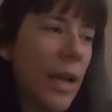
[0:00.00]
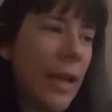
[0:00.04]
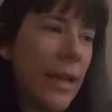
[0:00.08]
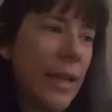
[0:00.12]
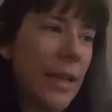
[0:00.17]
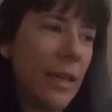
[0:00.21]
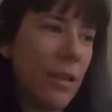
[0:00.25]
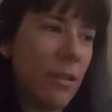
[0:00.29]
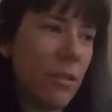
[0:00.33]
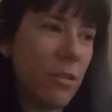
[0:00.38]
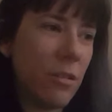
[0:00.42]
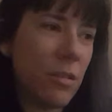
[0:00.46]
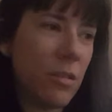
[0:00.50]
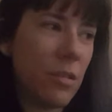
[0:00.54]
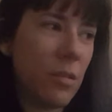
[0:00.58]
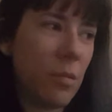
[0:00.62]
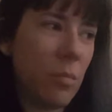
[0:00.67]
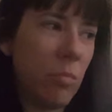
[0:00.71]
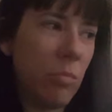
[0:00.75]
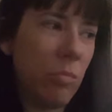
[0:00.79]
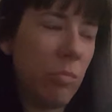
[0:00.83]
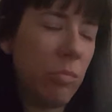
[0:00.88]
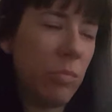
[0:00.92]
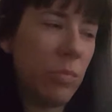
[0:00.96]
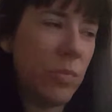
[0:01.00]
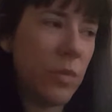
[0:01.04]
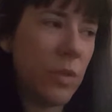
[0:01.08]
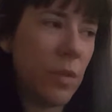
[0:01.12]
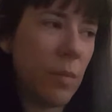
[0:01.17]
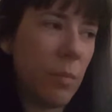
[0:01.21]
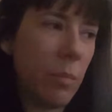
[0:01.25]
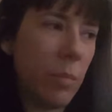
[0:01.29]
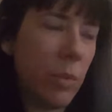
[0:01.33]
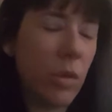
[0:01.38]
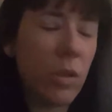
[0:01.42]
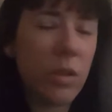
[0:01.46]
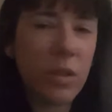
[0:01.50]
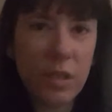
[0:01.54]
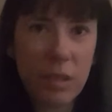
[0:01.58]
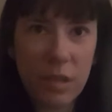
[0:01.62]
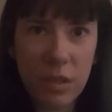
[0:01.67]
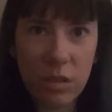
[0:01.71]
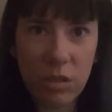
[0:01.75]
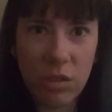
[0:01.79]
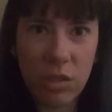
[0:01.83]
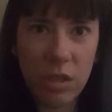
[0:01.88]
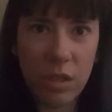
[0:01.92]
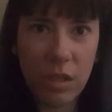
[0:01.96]
I get her some books
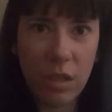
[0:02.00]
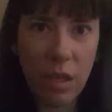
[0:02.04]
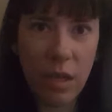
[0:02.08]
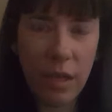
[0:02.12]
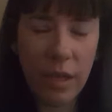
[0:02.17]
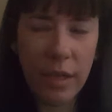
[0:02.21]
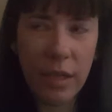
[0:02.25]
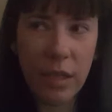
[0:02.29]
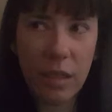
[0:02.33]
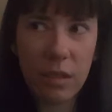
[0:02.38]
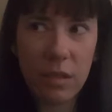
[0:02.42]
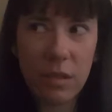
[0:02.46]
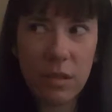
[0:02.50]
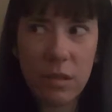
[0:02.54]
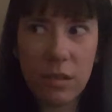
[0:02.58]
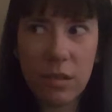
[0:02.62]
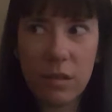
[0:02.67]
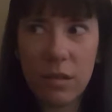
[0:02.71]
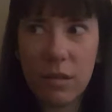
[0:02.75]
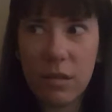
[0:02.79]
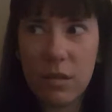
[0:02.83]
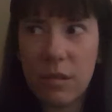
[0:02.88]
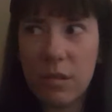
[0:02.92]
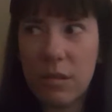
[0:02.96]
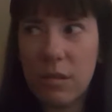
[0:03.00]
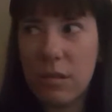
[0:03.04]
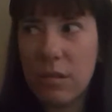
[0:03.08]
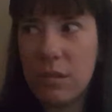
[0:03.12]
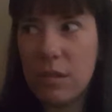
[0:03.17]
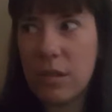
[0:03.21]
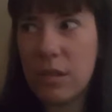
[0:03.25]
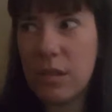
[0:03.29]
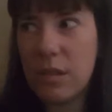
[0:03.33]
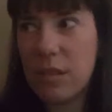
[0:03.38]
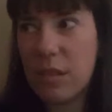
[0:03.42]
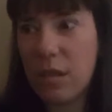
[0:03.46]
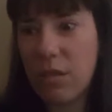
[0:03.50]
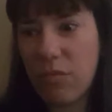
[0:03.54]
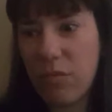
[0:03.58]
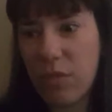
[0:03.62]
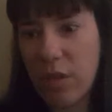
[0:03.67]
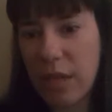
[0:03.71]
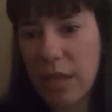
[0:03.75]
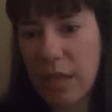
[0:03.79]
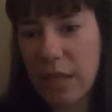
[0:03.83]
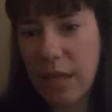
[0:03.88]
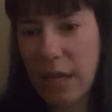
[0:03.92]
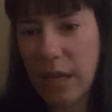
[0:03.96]
that she likes and stuff
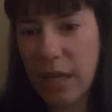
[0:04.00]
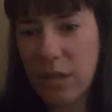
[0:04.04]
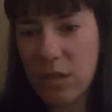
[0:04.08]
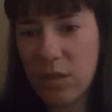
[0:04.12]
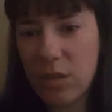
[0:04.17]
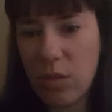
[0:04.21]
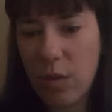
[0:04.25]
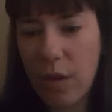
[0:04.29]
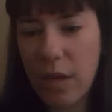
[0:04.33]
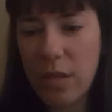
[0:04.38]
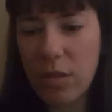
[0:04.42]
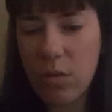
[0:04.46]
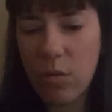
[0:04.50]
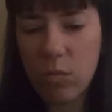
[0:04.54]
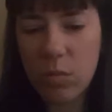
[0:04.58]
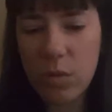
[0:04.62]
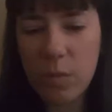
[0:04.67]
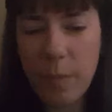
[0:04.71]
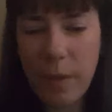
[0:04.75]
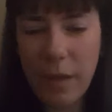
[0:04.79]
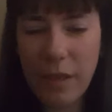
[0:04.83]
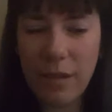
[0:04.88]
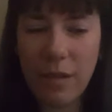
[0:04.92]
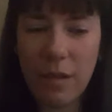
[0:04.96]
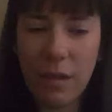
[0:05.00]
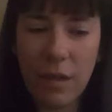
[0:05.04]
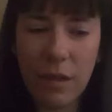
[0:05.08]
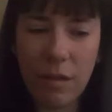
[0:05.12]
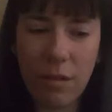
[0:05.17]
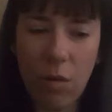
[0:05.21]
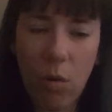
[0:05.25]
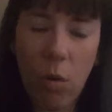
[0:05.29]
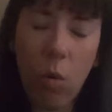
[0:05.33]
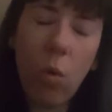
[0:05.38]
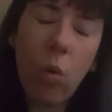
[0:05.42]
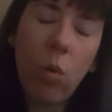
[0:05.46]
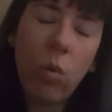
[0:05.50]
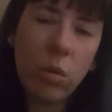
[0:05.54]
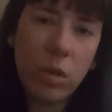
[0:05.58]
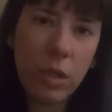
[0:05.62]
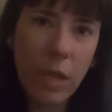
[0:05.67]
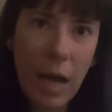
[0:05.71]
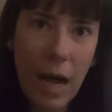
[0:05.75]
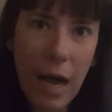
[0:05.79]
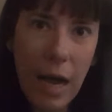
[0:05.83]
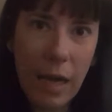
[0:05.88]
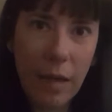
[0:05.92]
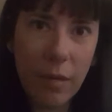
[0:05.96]
like that, so I don't spend like a whole
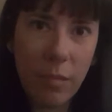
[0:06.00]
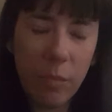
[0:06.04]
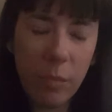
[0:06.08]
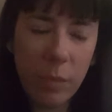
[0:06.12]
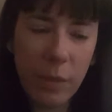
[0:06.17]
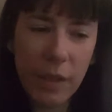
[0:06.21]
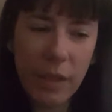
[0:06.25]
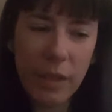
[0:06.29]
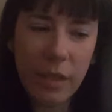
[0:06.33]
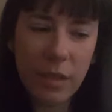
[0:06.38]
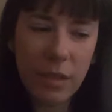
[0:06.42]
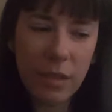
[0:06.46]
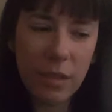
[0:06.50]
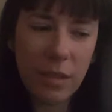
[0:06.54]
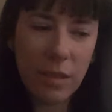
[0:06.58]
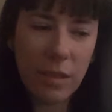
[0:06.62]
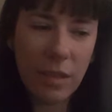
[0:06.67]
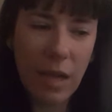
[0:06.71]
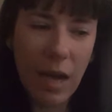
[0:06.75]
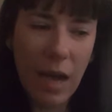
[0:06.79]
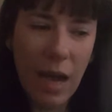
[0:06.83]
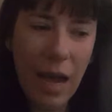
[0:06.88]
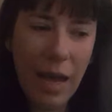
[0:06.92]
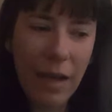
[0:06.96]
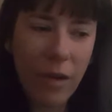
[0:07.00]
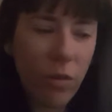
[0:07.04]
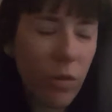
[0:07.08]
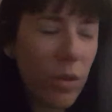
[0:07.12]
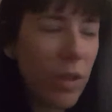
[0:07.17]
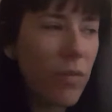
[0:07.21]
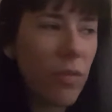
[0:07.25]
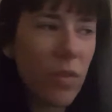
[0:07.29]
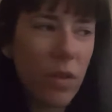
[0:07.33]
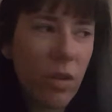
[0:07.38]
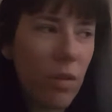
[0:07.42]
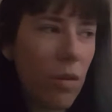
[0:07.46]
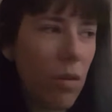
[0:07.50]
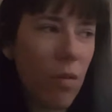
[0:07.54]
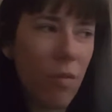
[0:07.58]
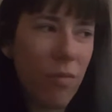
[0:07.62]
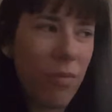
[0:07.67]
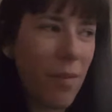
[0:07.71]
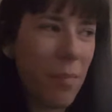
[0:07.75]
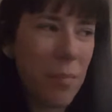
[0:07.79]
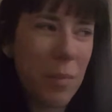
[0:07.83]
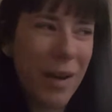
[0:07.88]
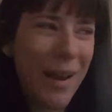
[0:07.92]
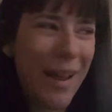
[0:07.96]
lot, but I don't even know
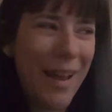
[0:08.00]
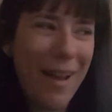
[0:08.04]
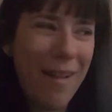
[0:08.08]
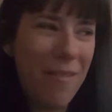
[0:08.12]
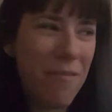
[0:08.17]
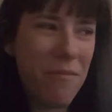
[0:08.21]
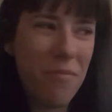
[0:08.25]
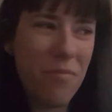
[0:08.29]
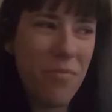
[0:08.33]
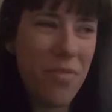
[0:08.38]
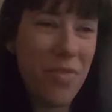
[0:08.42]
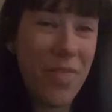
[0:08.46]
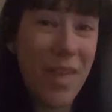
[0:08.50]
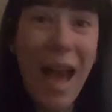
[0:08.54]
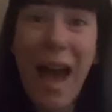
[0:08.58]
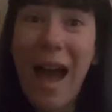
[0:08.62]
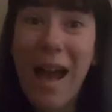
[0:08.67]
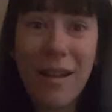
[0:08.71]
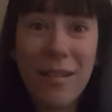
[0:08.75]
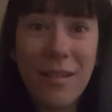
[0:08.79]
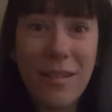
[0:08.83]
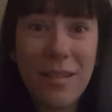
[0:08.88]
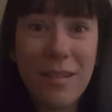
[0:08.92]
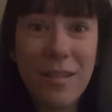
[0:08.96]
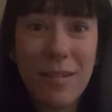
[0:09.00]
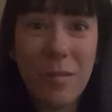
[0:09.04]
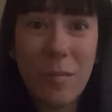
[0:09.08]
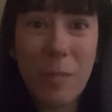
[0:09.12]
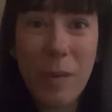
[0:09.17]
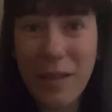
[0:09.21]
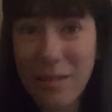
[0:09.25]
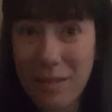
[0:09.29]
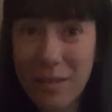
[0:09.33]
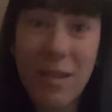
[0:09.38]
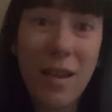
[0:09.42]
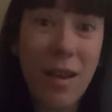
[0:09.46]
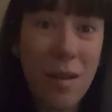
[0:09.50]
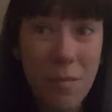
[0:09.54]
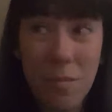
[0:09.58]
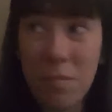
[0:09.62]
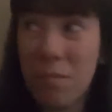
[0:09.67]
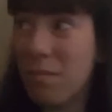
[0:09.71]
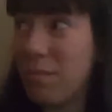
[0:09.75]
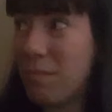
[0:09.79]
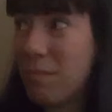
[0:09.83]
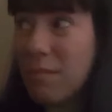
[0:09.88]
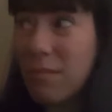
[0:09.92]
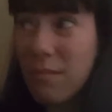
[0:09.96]
if I'm going to have that by the
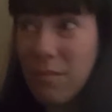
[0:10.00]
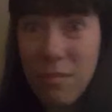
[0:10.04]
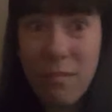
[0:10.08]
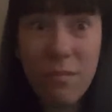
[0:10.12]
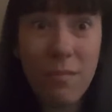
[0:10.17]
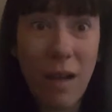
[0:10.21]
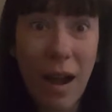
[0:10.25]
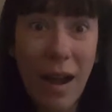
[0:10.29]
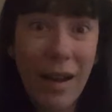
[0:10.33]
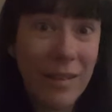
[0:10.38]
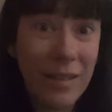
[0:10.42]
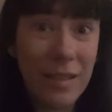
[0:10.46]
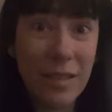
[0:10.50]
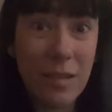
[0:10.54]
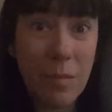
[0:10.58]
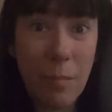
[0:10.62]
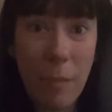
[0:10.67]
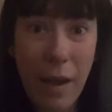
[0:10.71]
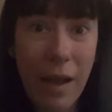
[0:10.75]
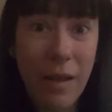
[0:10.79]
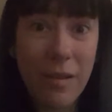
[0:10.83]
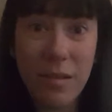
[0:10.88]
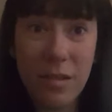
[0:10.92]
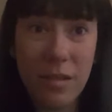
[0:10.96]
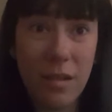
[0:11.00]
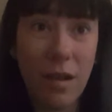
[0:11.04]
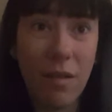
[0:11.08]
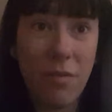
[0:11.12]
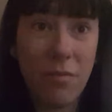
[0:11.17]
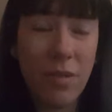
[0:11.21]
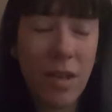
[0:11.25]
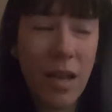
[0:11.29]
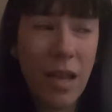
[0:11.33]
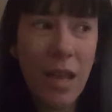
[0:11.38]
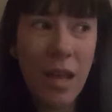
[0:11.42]
time I need to buy stuff.